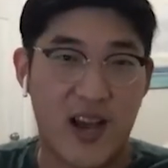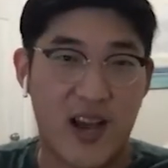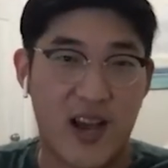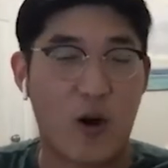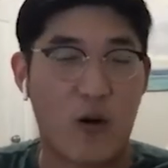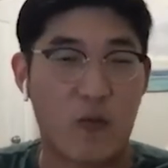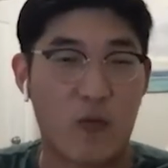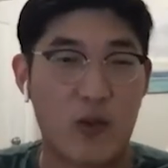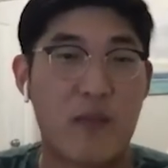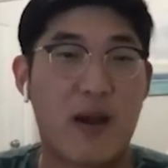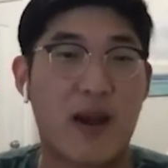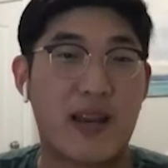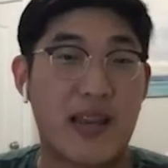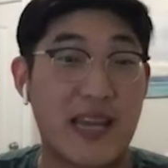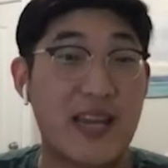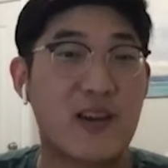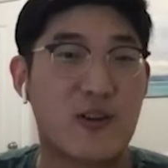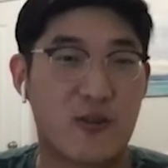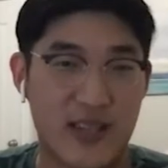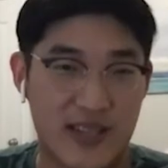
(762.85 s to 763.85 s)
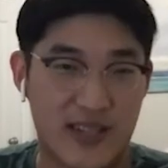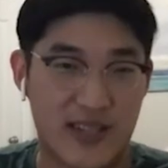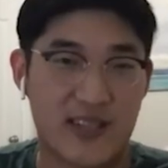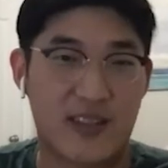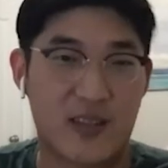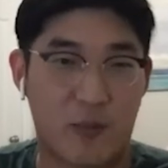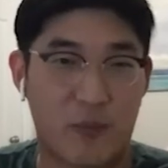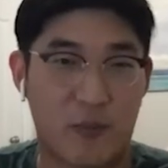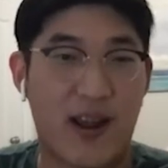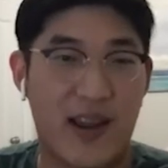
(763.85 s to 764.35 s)
or we might increase
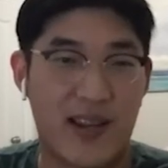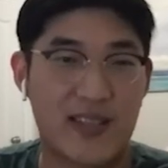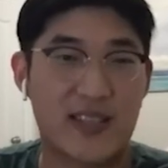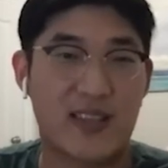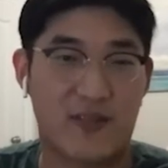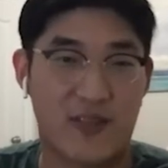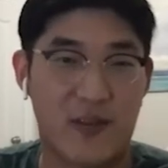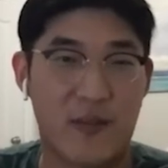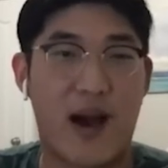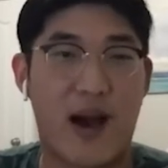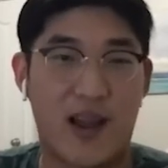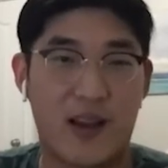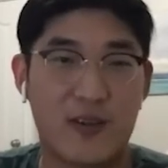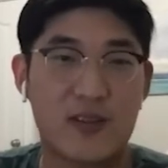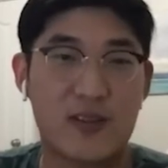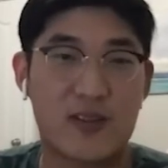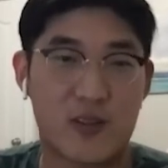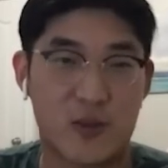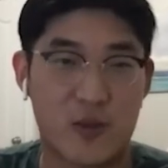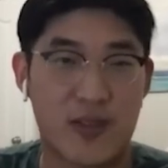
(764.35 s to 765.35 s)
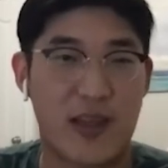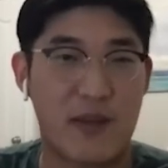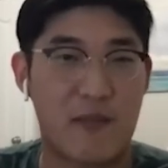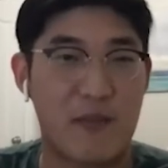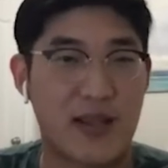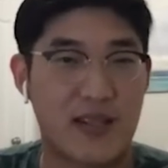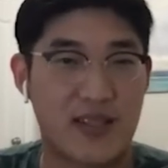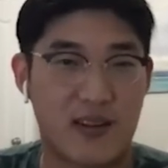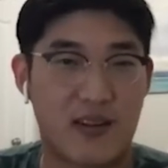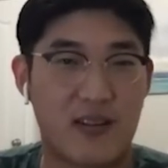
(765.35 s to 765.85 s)
the price of the miles so that it
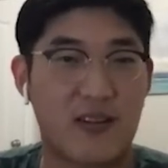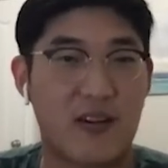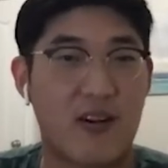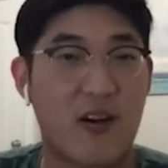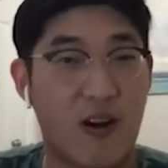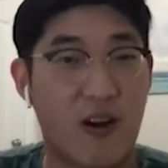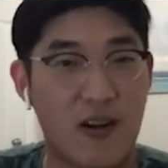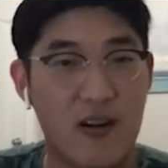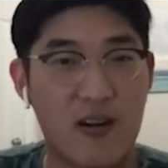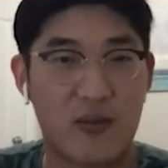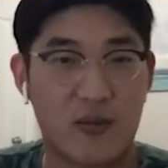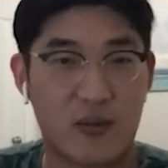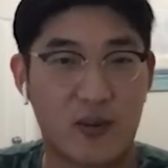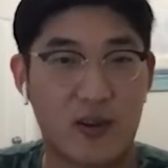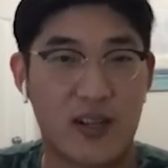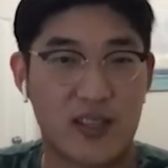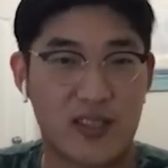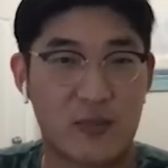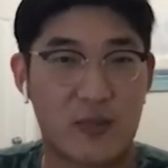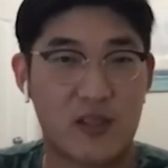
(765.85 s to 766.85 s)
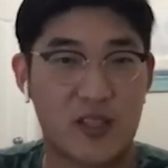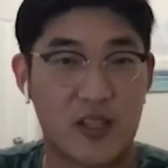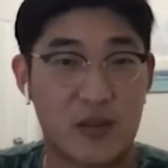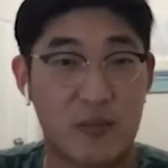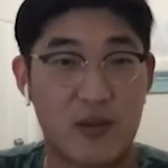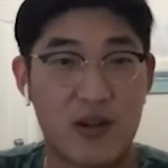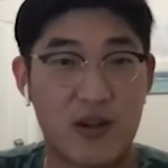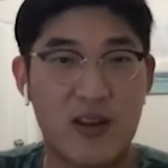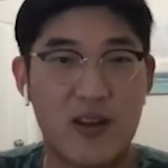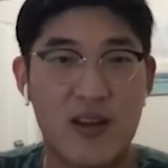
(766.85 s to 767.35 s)
makes it a little harder for customers to
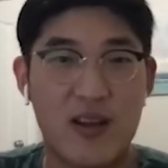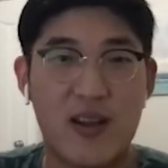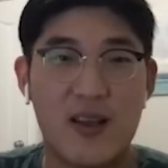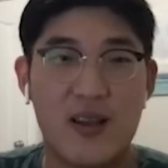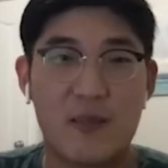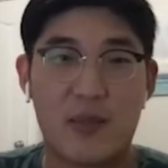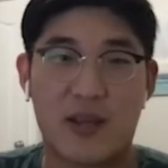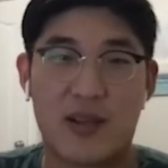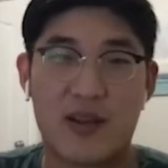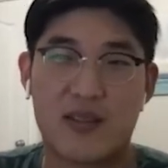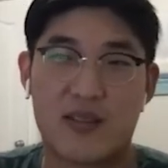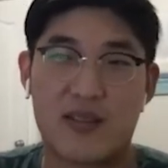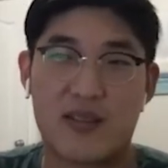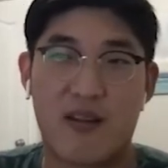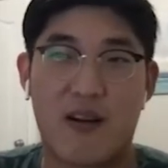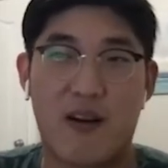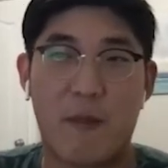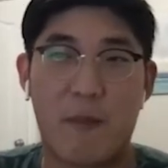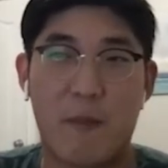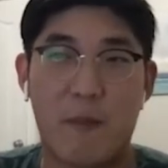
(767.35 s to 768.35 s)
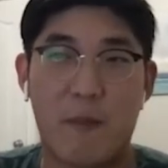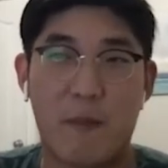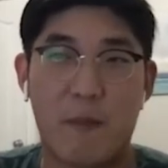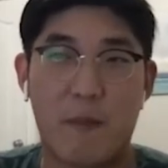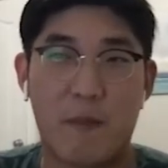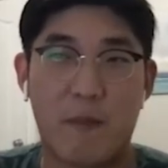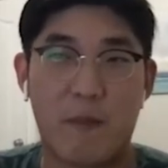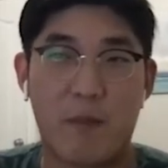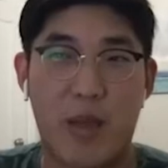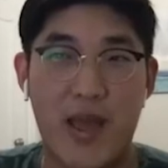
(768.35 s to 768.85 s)
book, because there
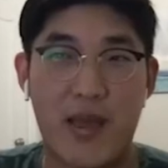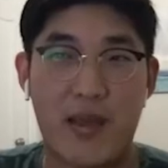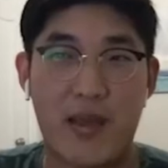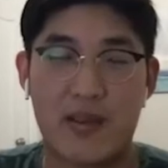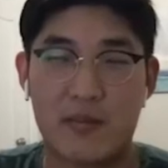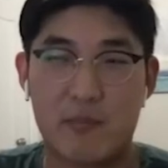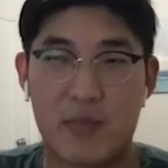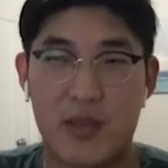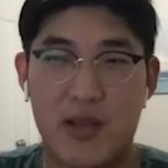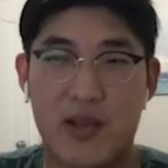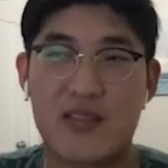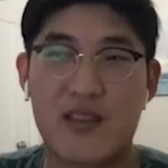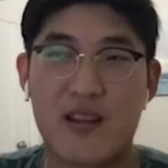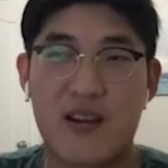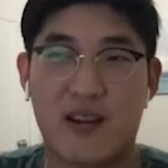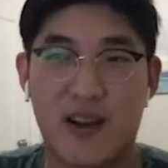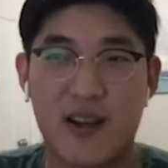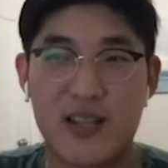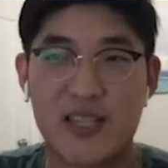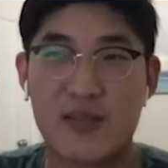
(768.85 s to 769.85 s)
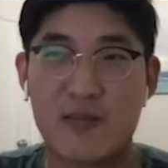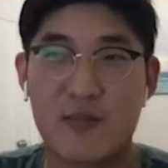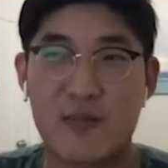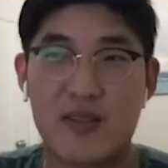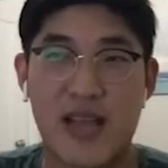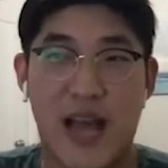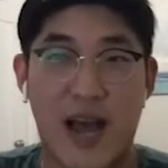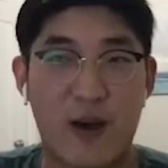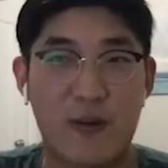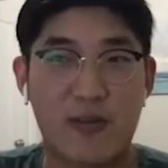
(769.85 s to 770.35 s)
are
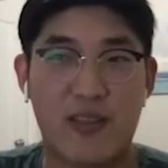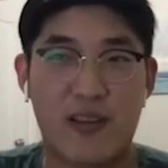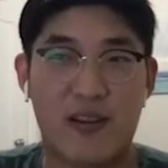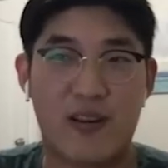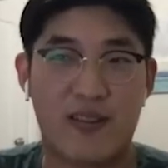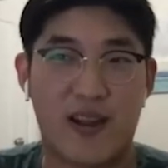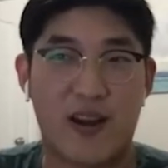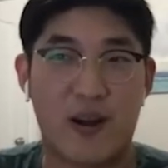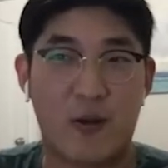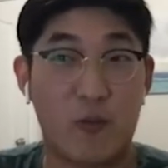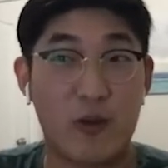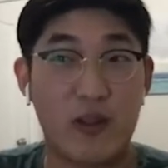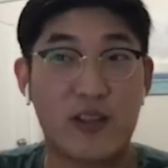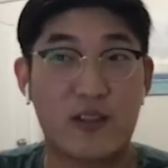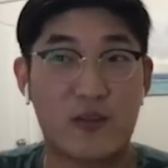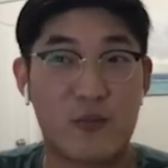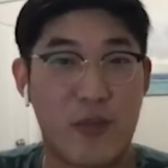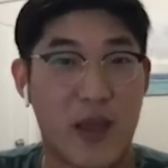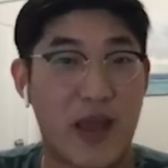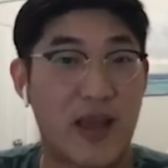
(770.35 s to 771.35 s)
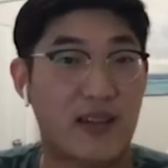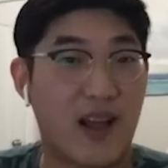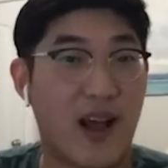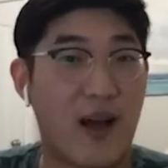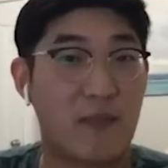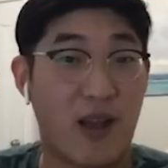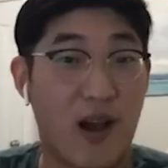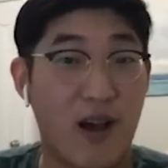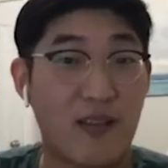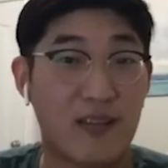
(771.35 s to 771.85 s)
customers out there that are willing to pay
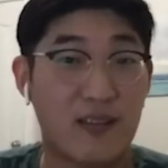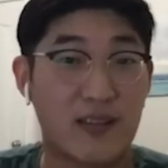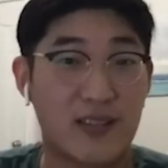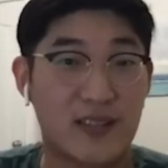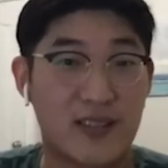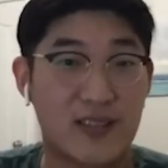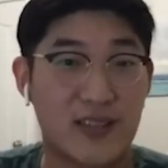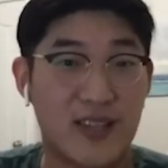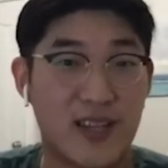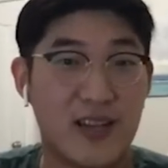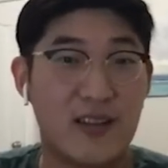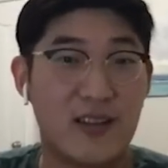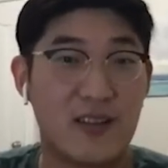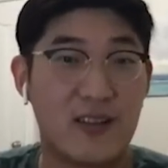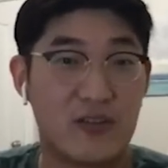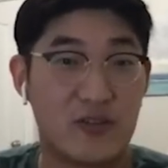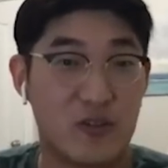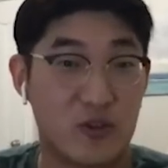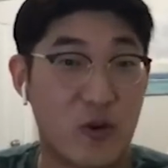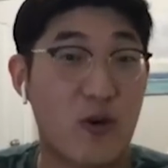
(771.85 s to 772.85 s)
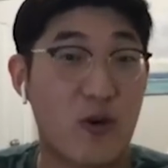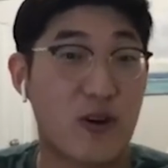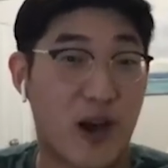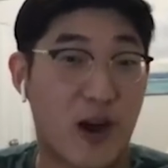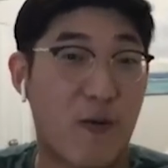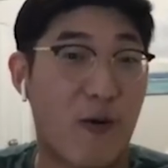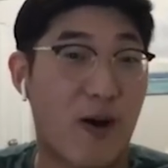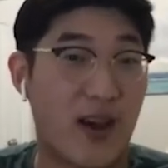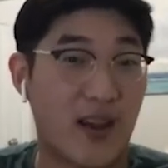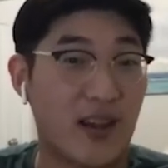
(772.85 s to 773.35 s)
top dollars to go to
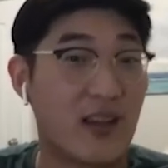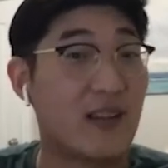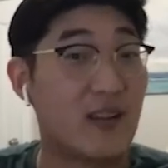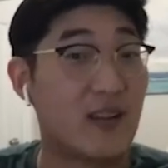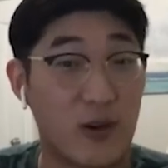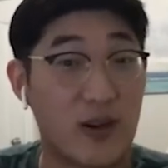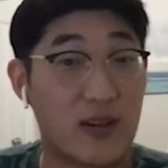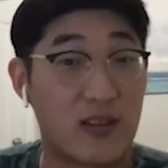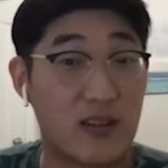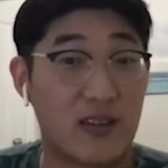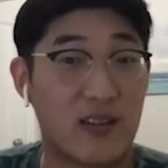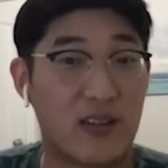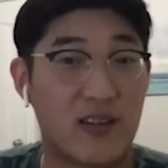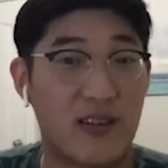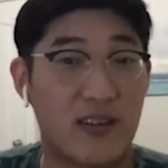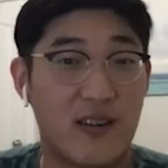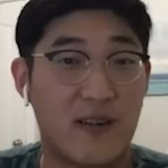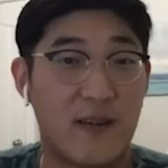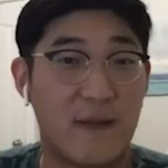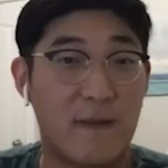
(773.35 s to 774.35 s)
Hawaii in the winter,